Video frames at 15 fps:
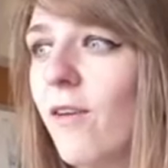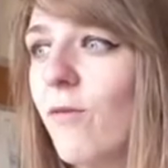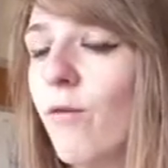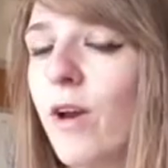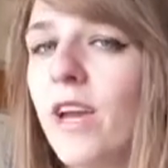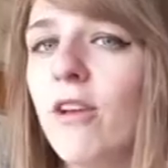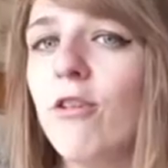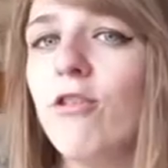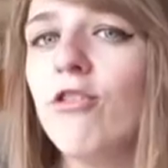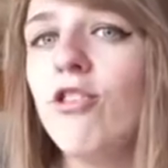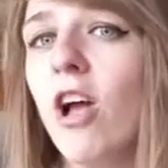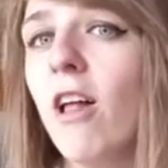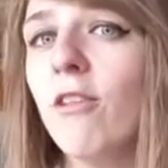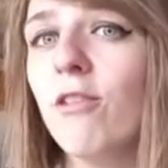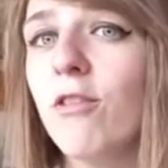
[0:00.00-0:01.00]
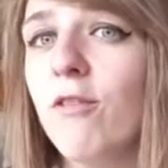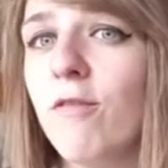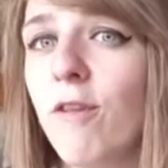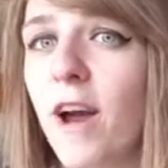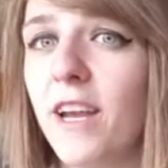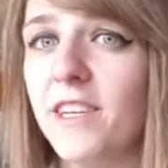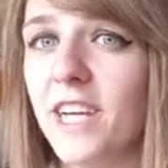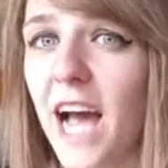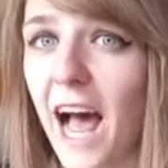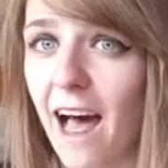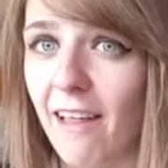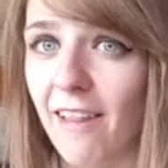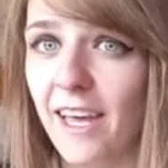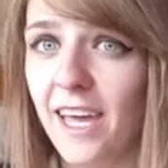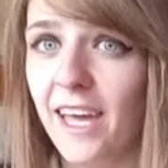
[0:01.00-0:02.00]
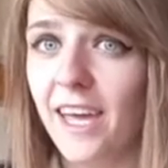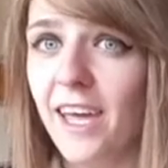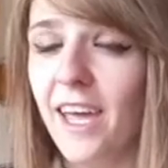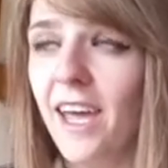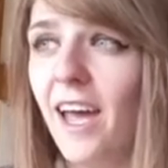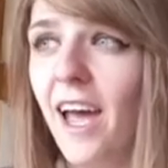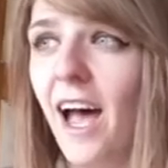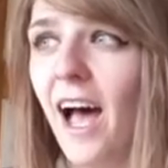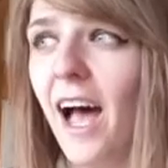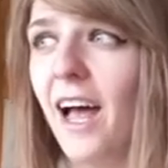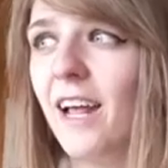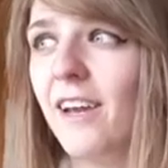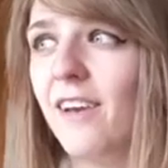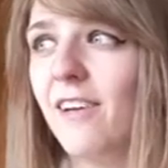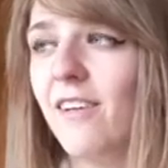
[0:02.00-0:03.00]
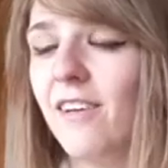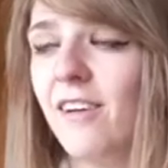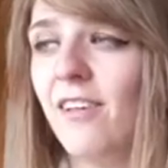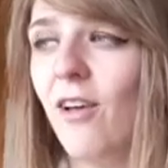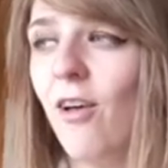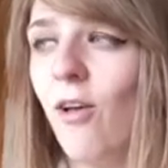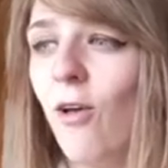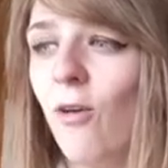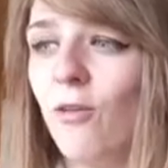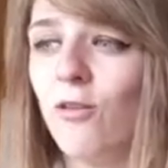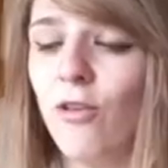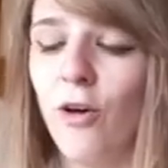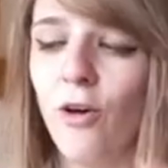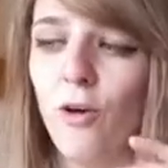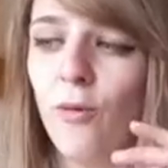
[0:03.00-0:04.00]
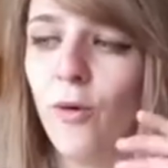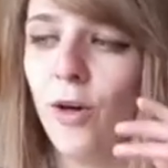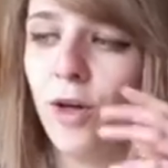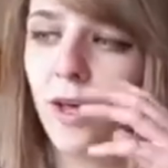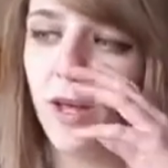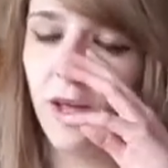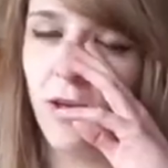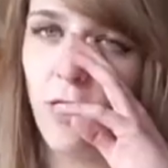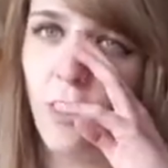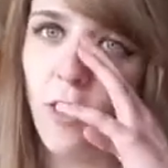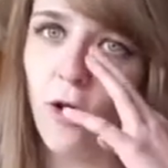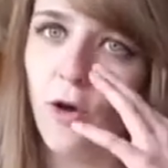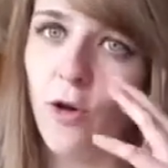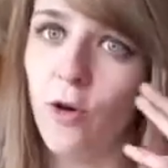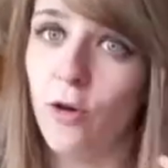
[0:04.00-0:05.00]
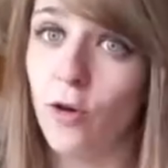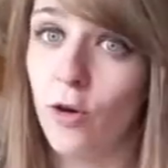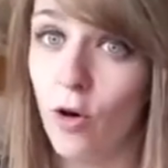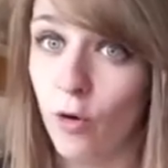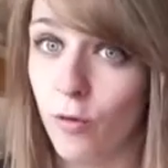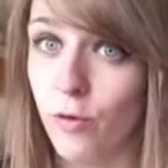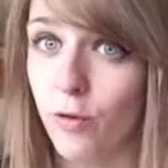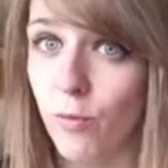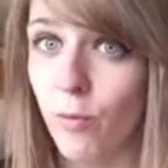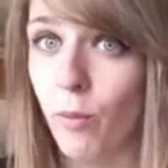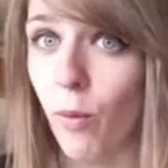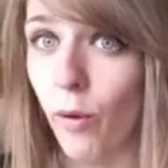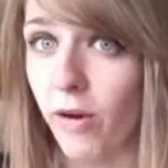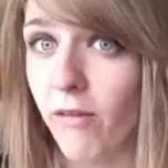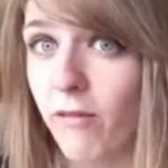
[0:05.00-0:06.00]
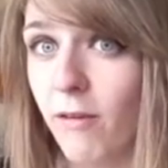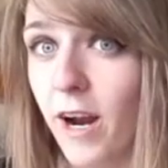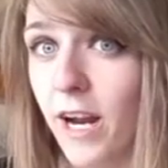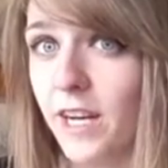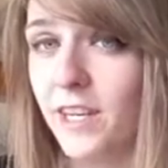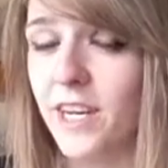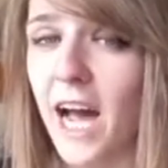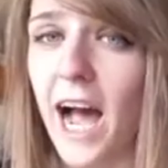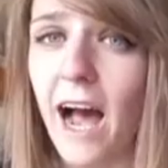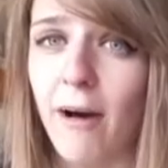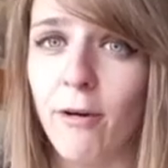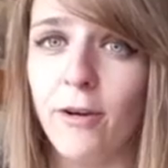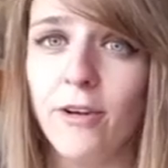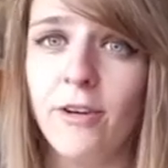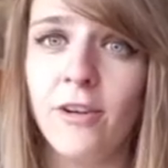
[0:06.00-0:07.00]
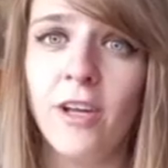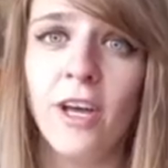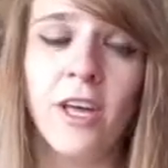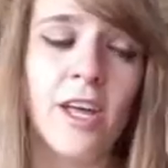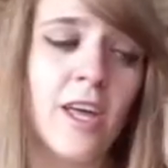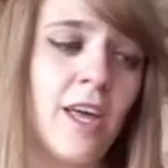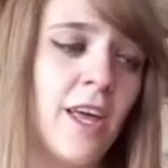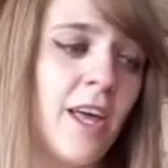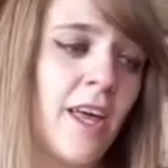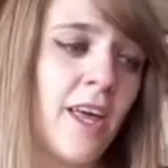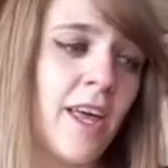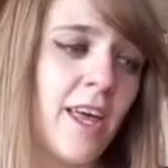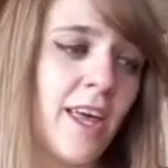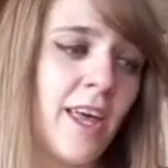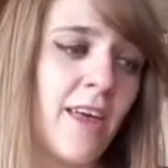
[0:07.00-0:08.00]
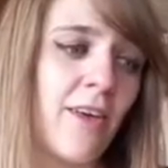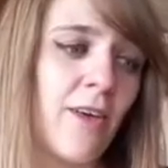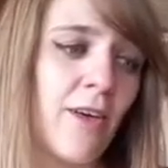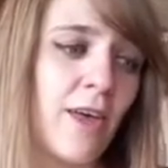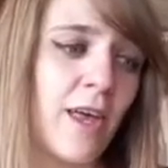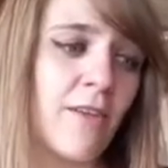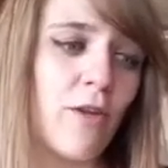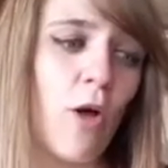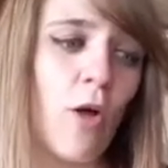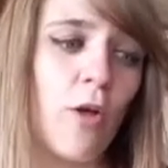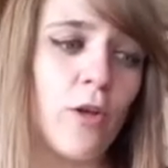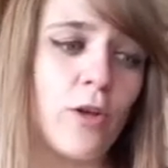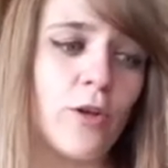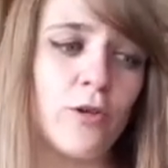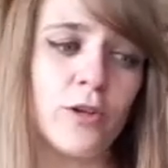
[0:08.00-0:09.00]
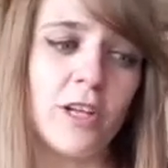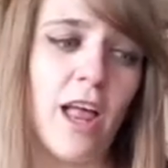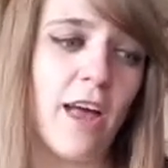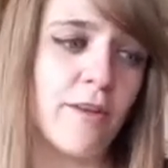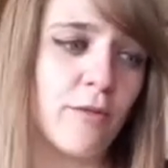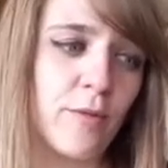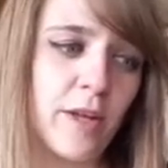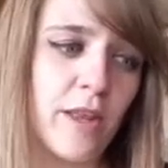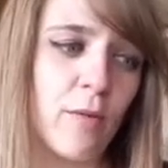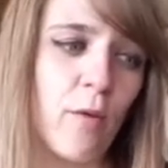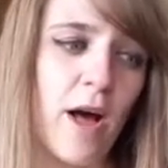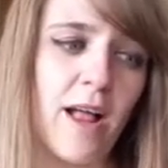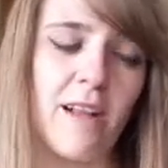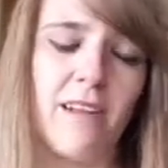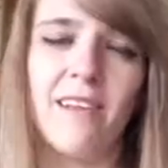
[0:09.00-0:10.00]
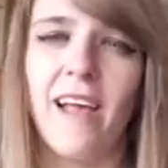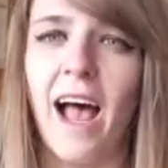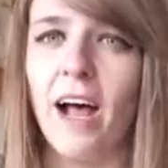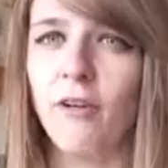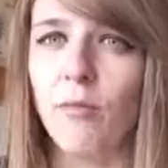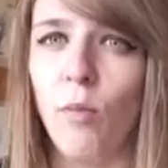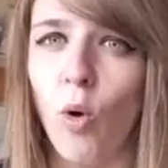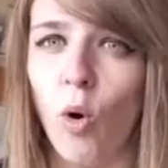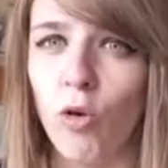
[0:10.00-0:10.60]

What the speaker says: Rena's childhood friend Ali and also her current boyfriend Aaron is all utilised really well to add more